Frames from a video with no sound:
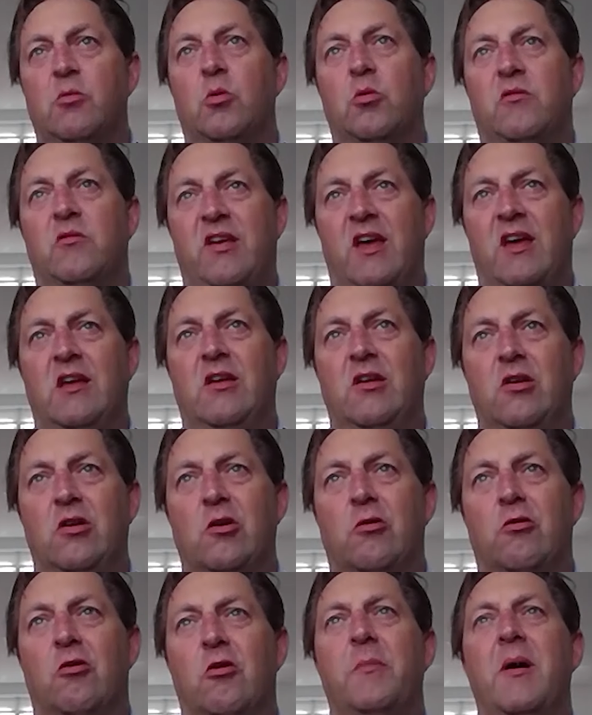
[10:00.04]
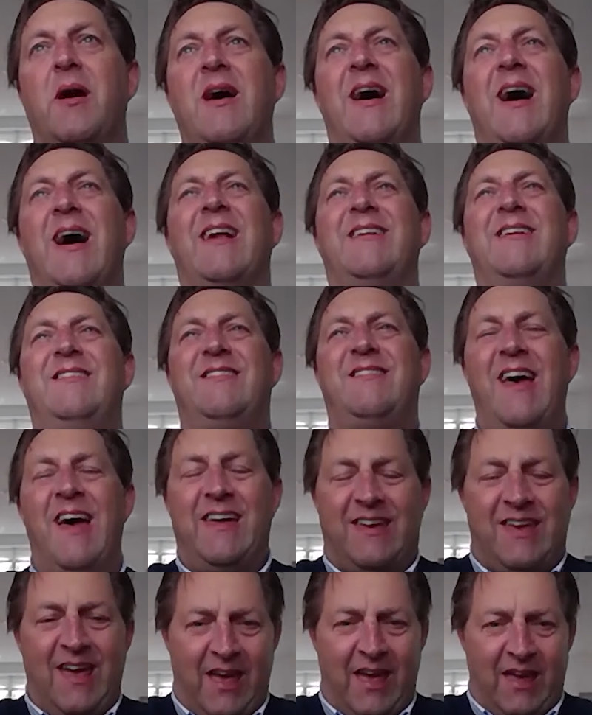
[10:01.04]
will take Europe a
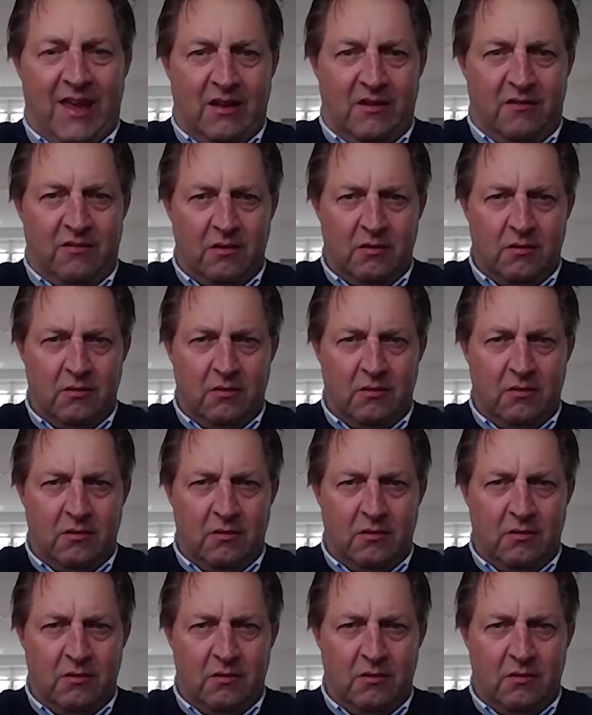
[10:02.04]
decade